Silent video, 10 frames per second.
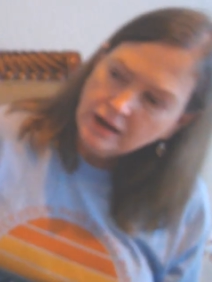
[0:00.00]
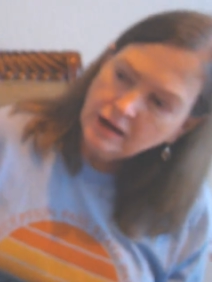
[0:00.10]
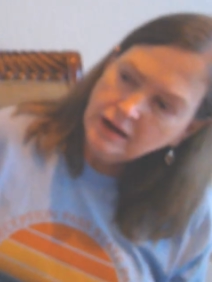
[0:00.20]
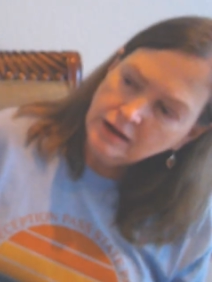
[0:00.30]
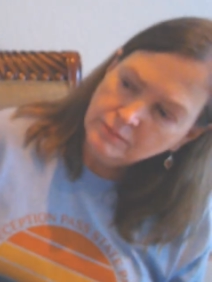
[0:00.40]

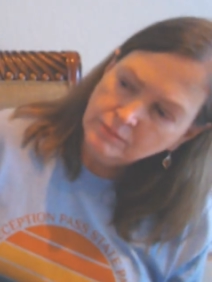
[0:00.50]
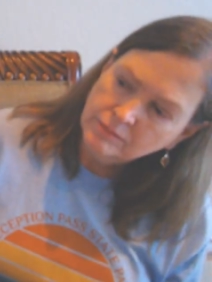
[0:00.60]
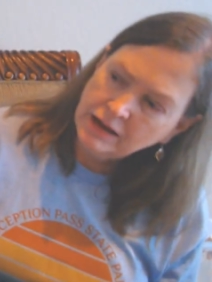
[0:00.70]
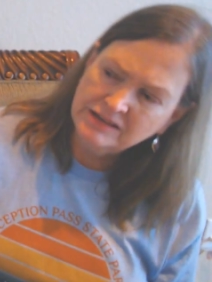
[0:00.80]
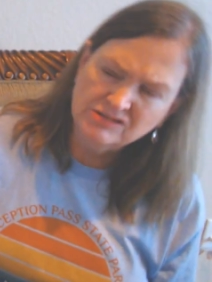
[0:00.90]

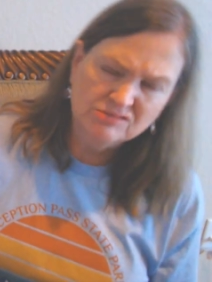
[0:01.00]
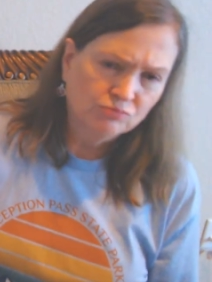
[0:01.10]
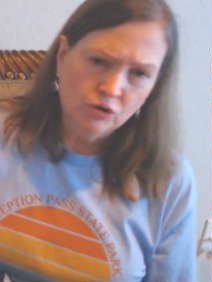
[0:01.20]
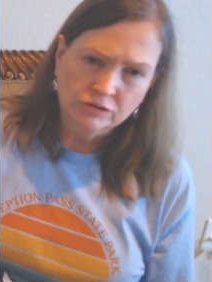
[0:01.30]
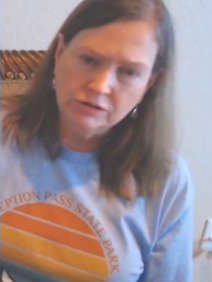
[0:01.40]
I've
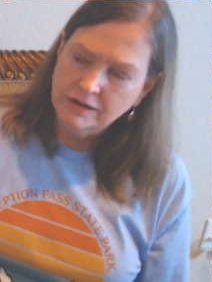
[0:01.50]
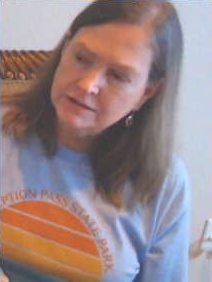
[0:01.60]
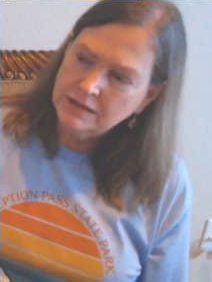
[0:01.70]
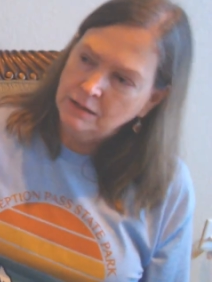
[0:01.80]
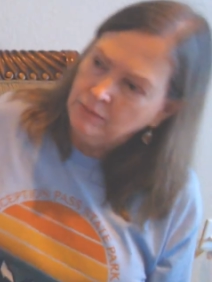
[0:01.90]
worked on it
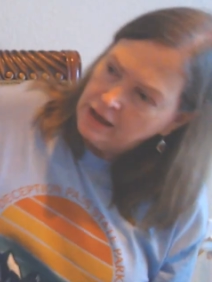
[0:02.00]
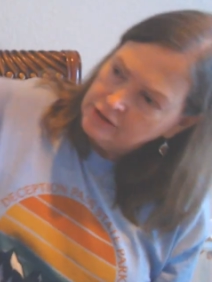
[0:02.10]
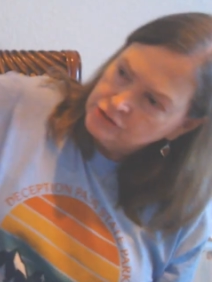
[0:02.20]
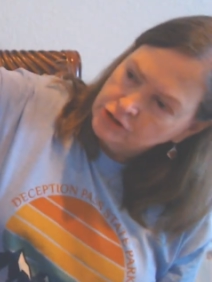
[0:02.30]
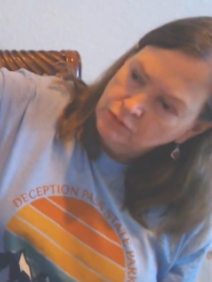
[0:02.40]
some
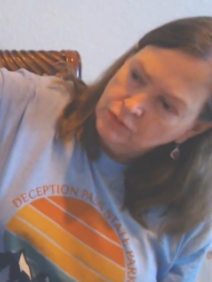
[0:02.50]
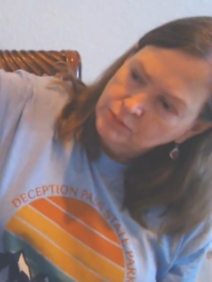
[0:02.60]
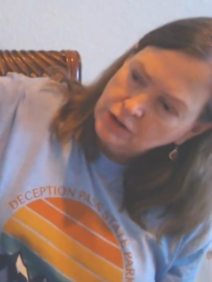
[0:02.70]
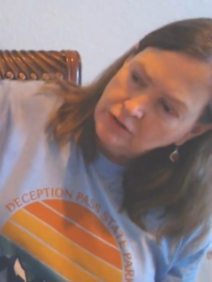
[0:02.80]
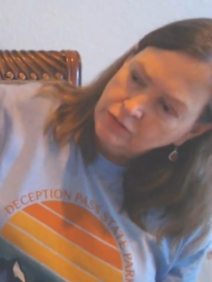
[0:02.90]
last year.
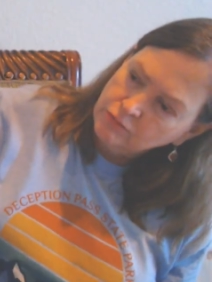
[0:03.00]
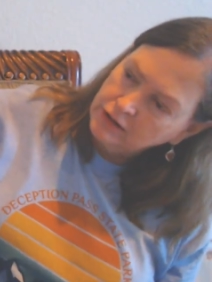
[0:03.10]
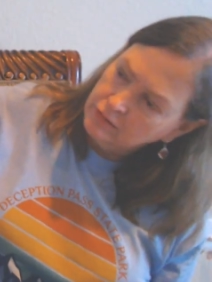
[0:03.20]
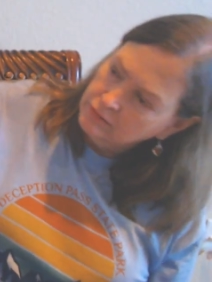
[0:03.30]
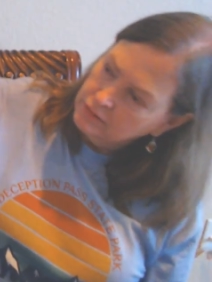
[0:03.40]
Whoops, got a
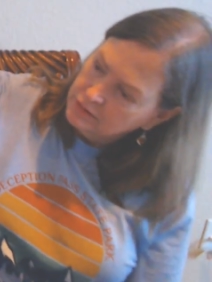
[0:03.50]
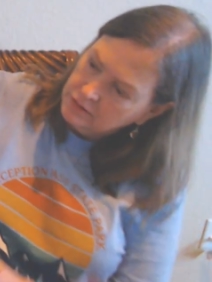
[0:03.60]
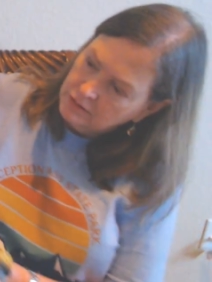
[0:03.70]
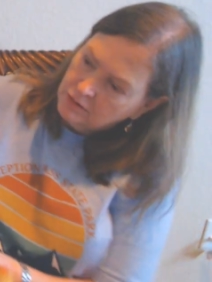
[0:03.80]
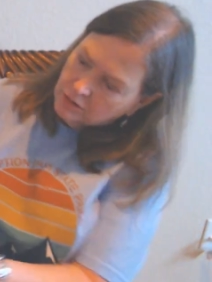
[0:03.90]
thread
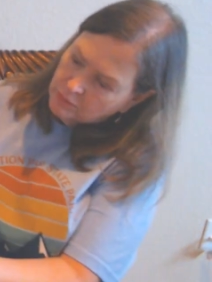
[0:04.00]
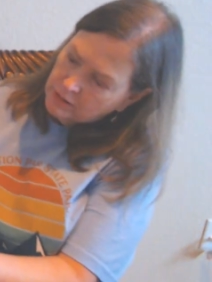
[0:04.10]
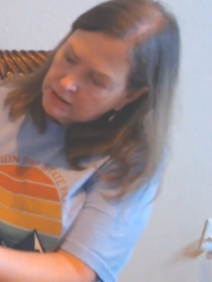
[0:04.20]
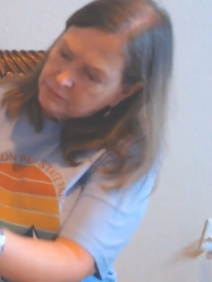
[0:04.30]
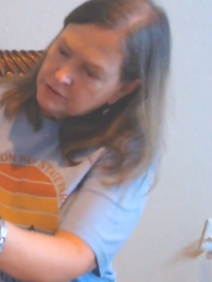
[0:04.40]
all the way up the